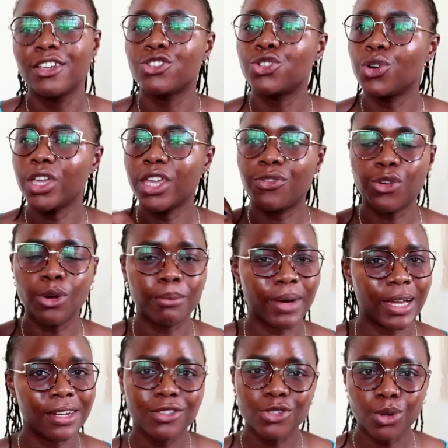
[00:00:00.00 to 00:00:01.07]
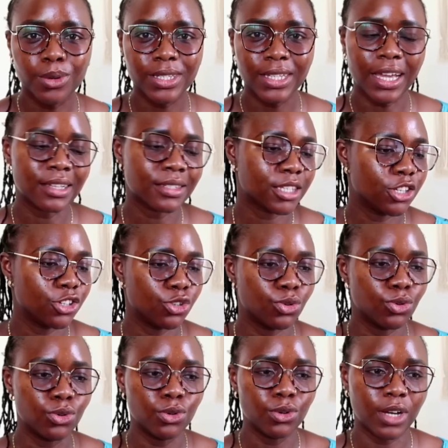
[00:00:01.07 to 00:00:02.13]
So if your man is always asking
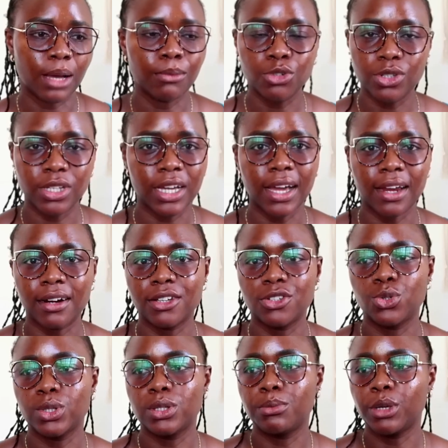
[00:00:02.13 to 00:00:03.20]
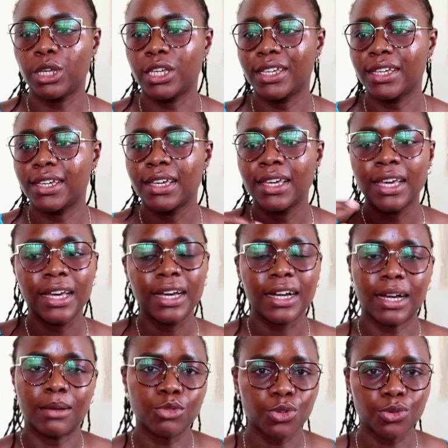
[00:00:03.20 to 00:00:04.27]
you, come to the garage with me,
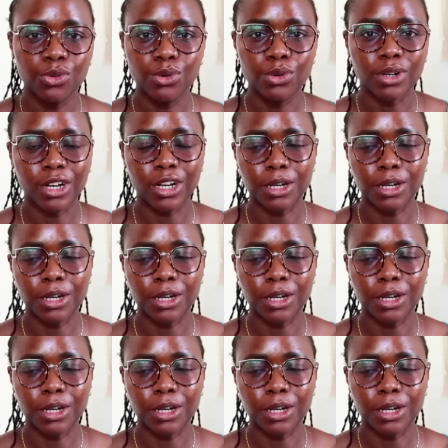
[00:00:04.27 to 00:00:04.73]
come to